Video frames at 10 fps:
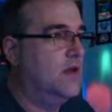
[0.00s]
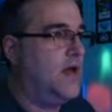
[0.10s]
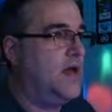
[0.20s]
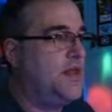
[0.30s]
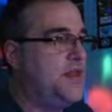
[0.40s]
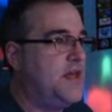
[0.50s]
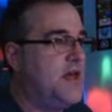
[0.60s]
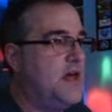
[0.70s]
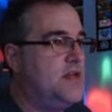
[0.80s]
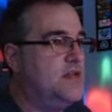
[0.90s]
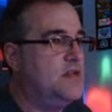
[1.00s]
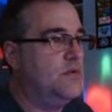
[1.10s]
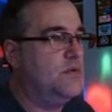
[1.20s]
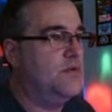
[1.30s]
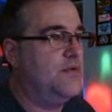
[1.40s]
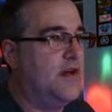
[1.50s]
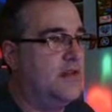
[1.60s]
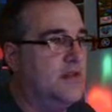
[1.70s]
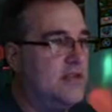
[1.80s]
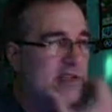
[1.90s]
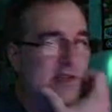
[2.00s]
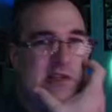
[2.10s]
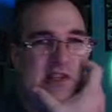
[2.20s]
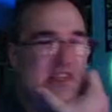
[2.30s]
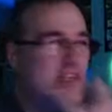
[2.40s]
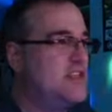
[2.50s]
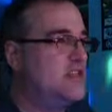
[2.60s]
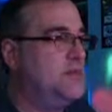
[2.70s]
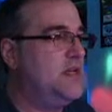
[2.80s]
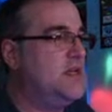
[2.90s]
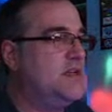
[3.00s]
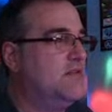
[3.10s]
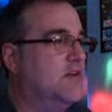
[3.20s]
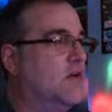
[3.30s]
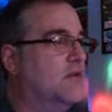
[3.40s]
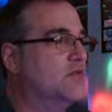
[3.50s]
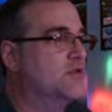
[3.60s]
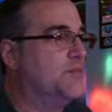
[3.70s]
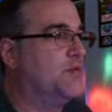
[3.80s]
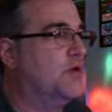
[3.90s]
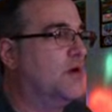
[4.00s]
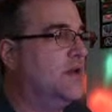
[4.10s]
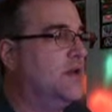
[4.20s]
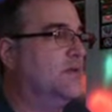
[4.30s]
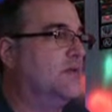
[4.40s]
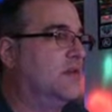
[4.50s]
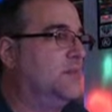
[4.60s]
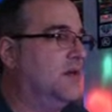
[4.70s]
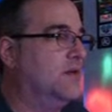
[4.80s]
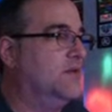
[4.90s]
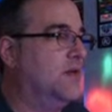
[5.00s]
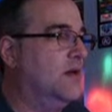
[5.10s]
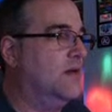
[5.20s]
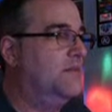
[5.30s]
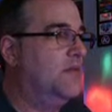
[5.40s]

And I think it had to do with the fact that the Genesis Mini doesn't have a cartridge port on it. That was like the biggest thing.